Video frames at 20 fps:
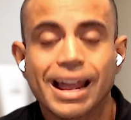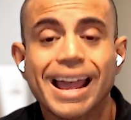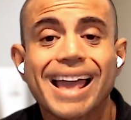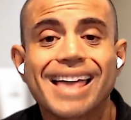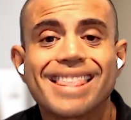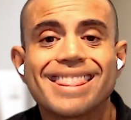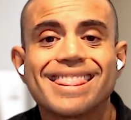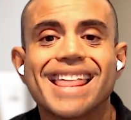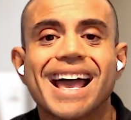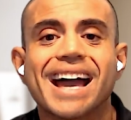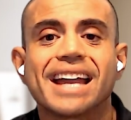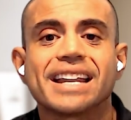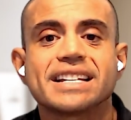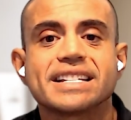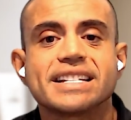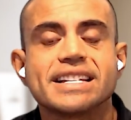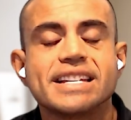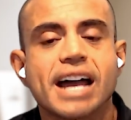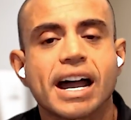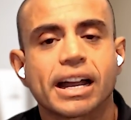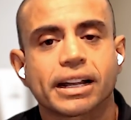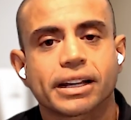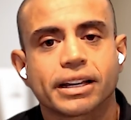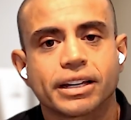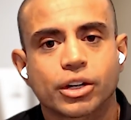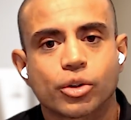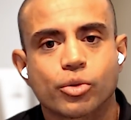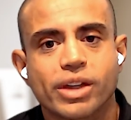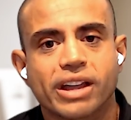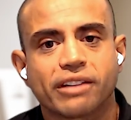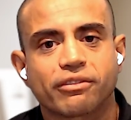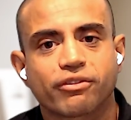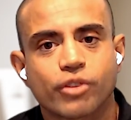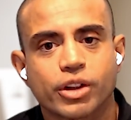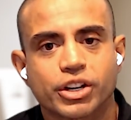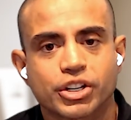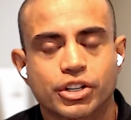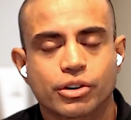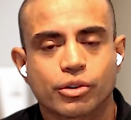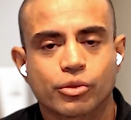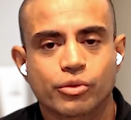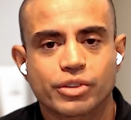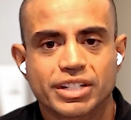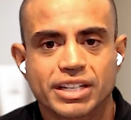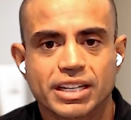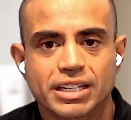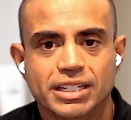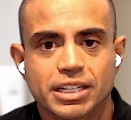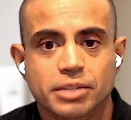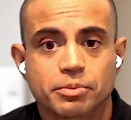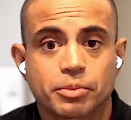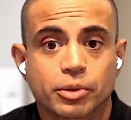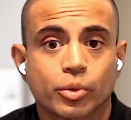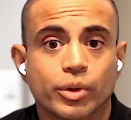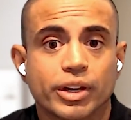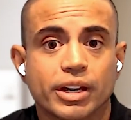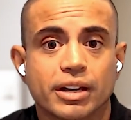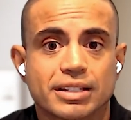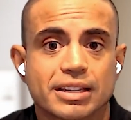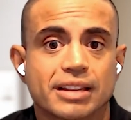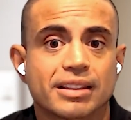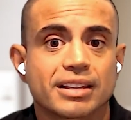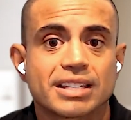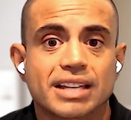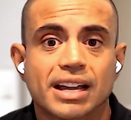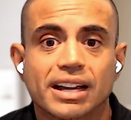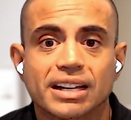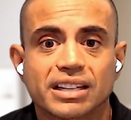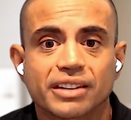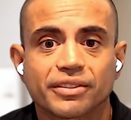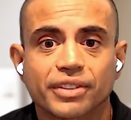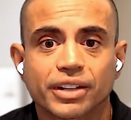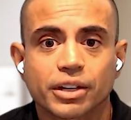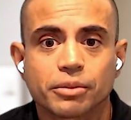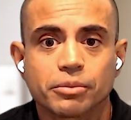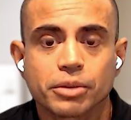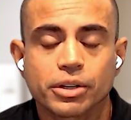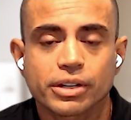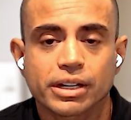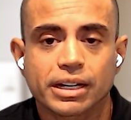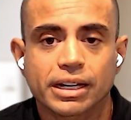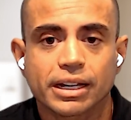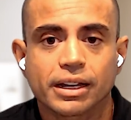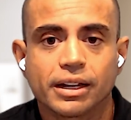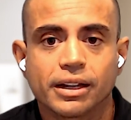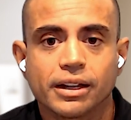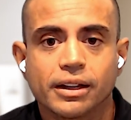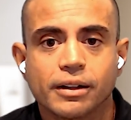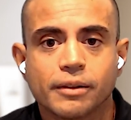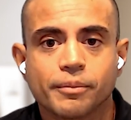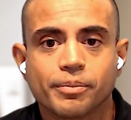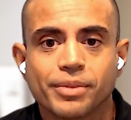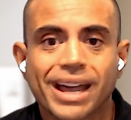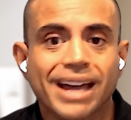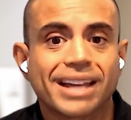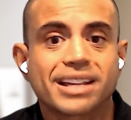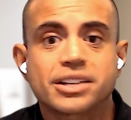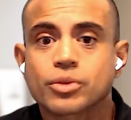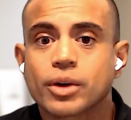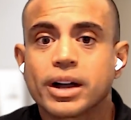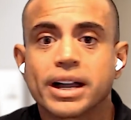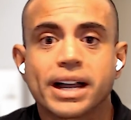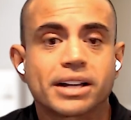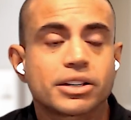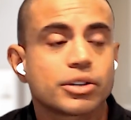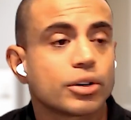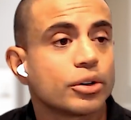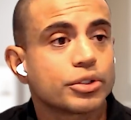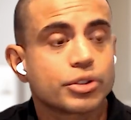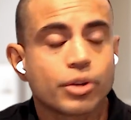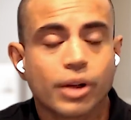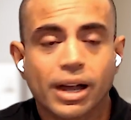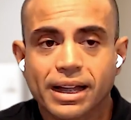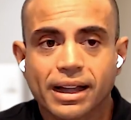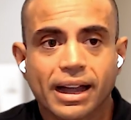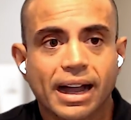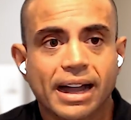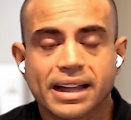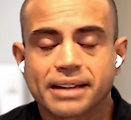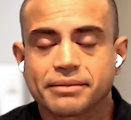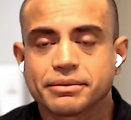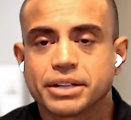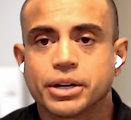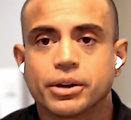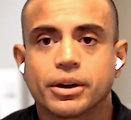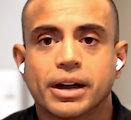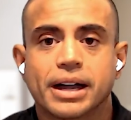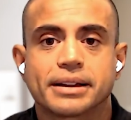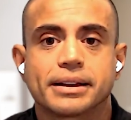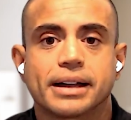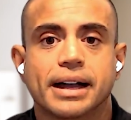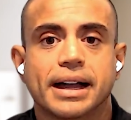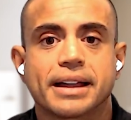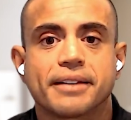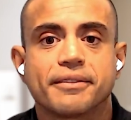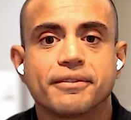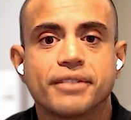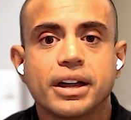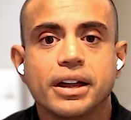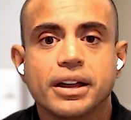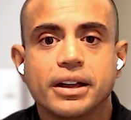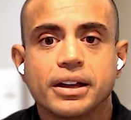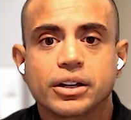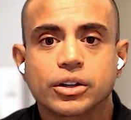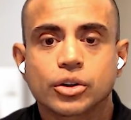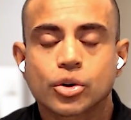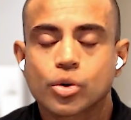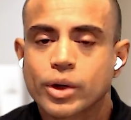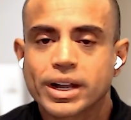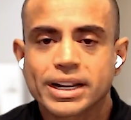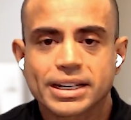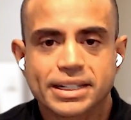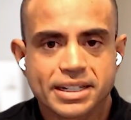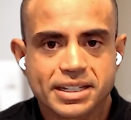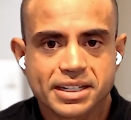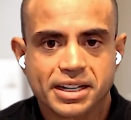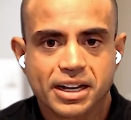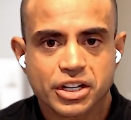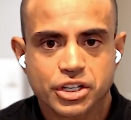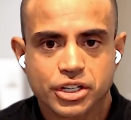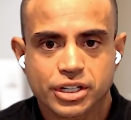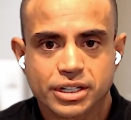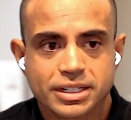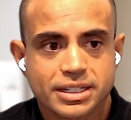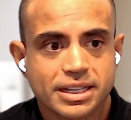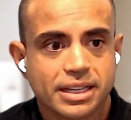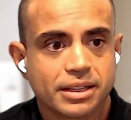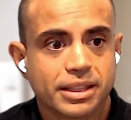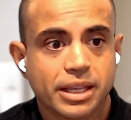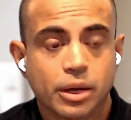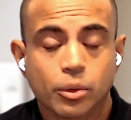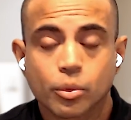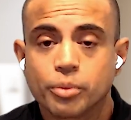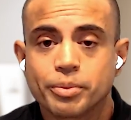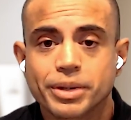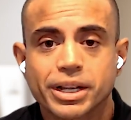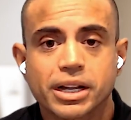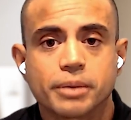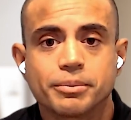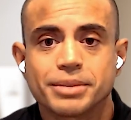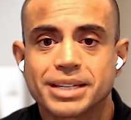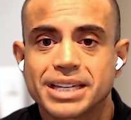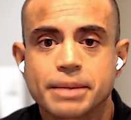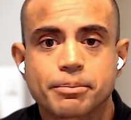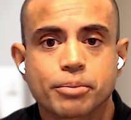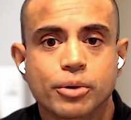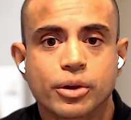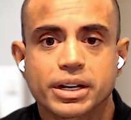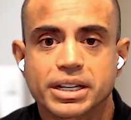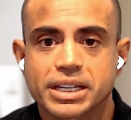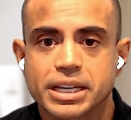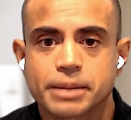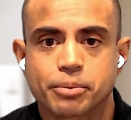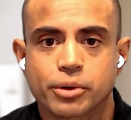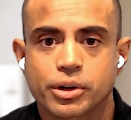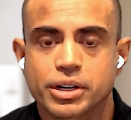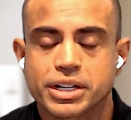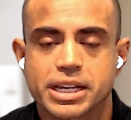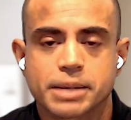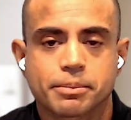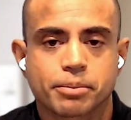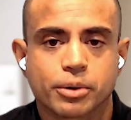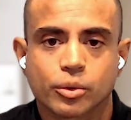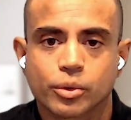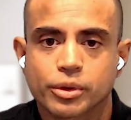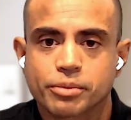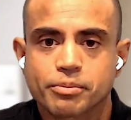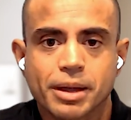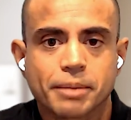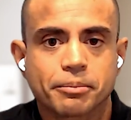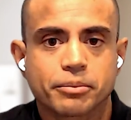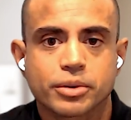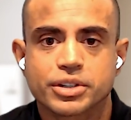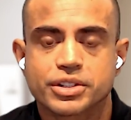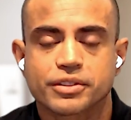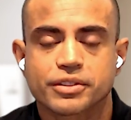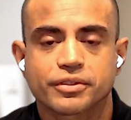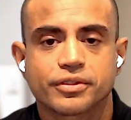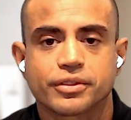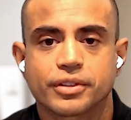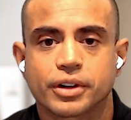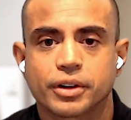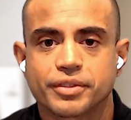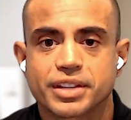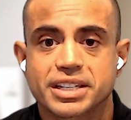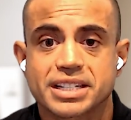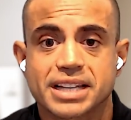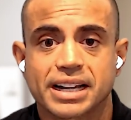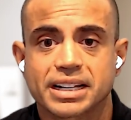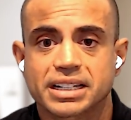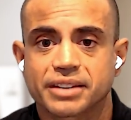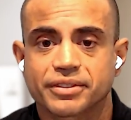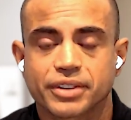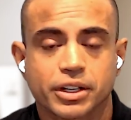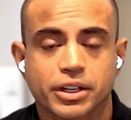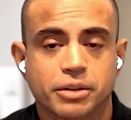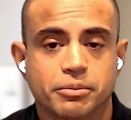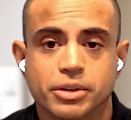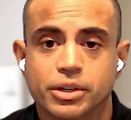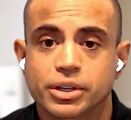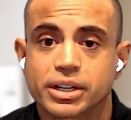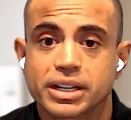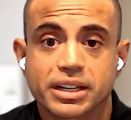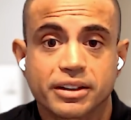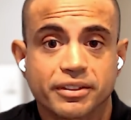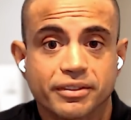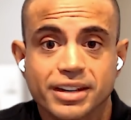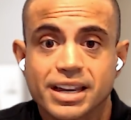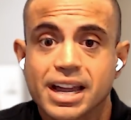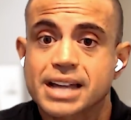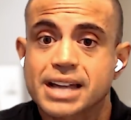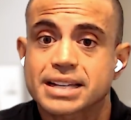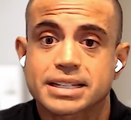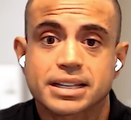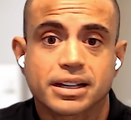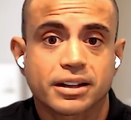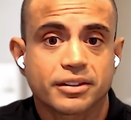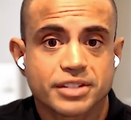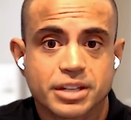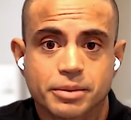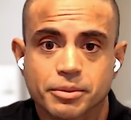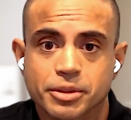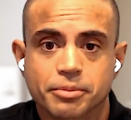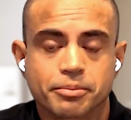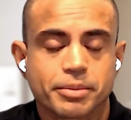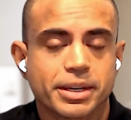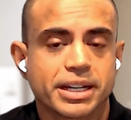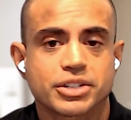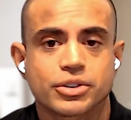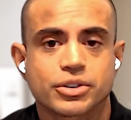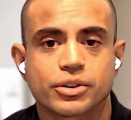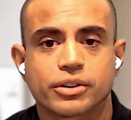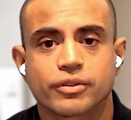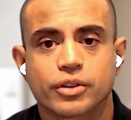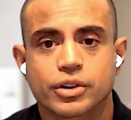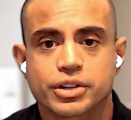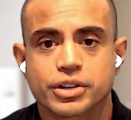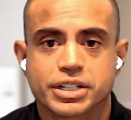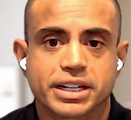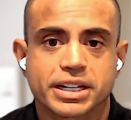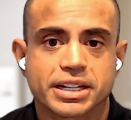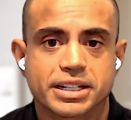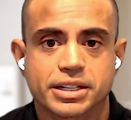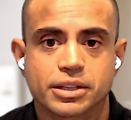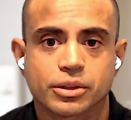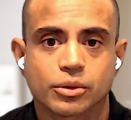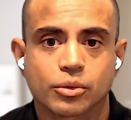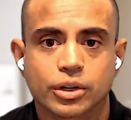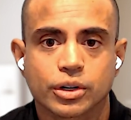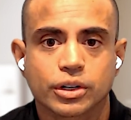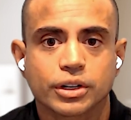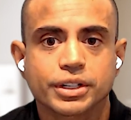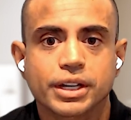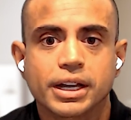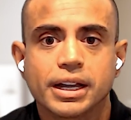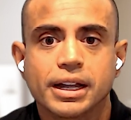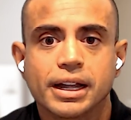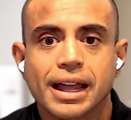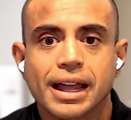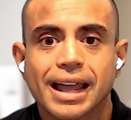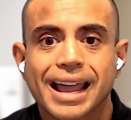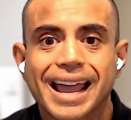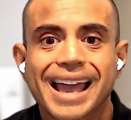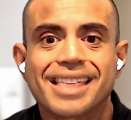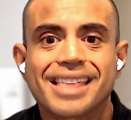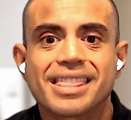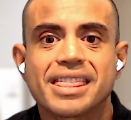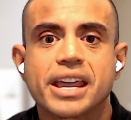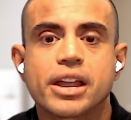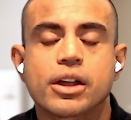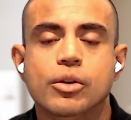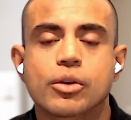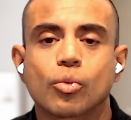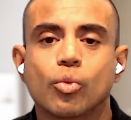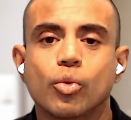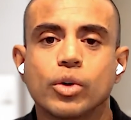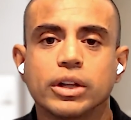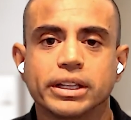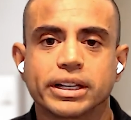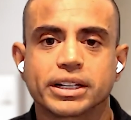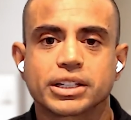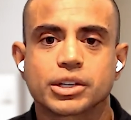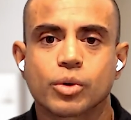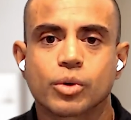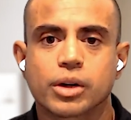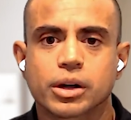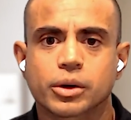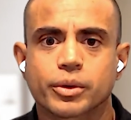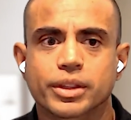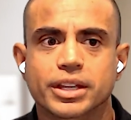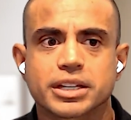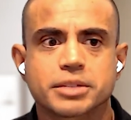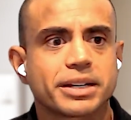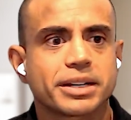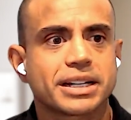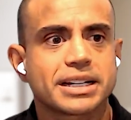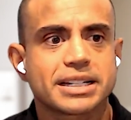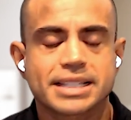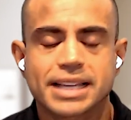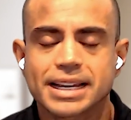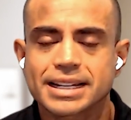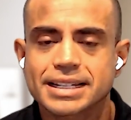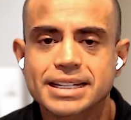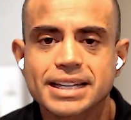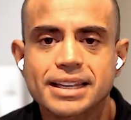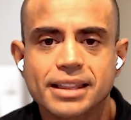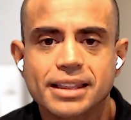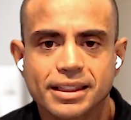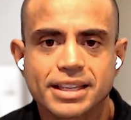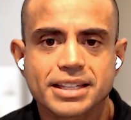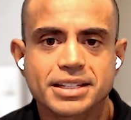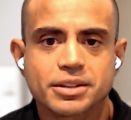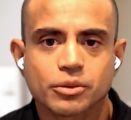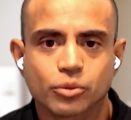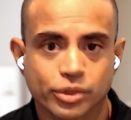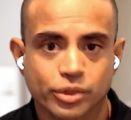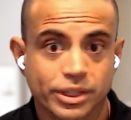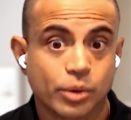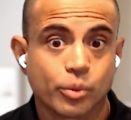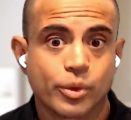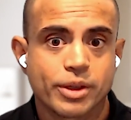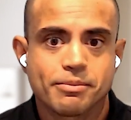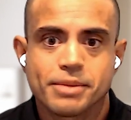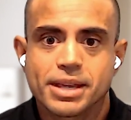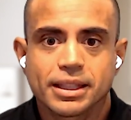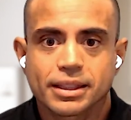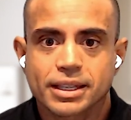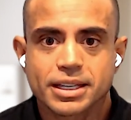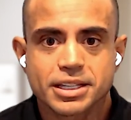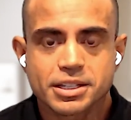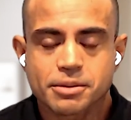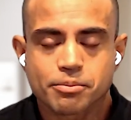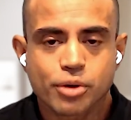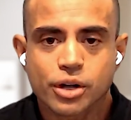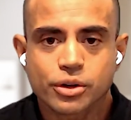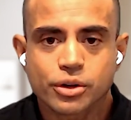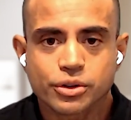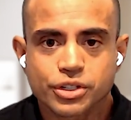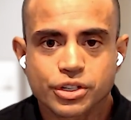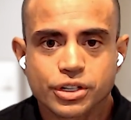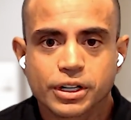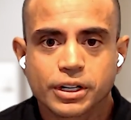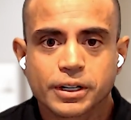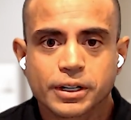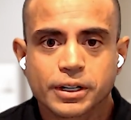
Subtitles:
And that is not going to create friction or resistance between us and the scientific community. That is why I told you I have great discussions that will become deeper and deeper and deeper with members of the scientific community, of NASA, of some of the biggest universities in the world. And they are willing to work with us because they see that we mean this approach.